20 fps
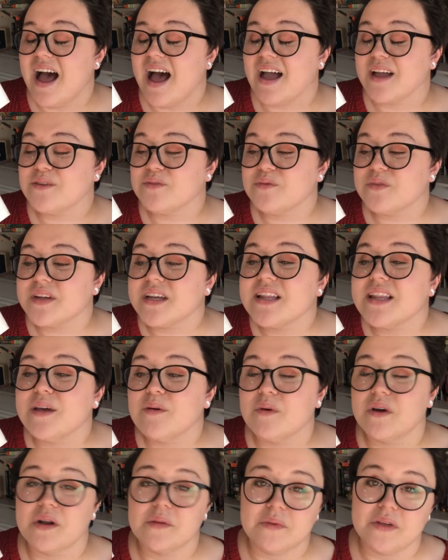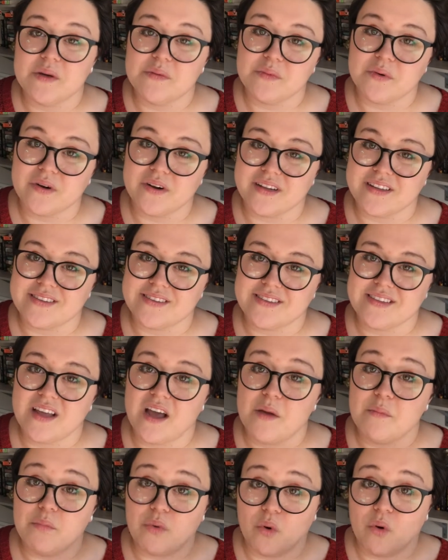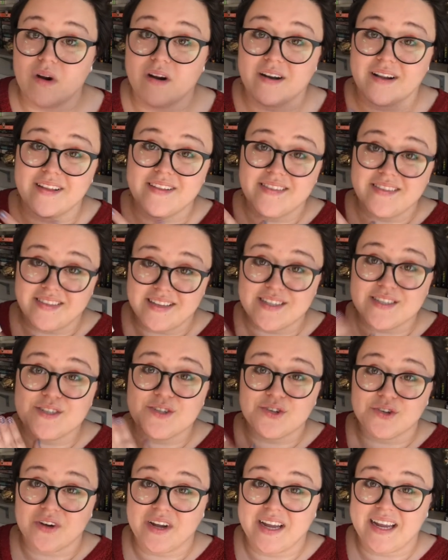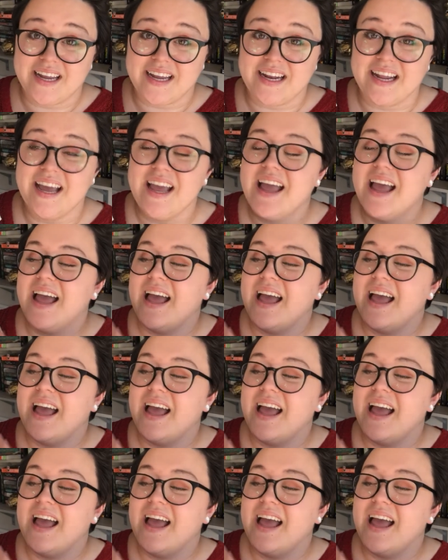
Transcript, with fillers: I really want to be aboard, aboard this train,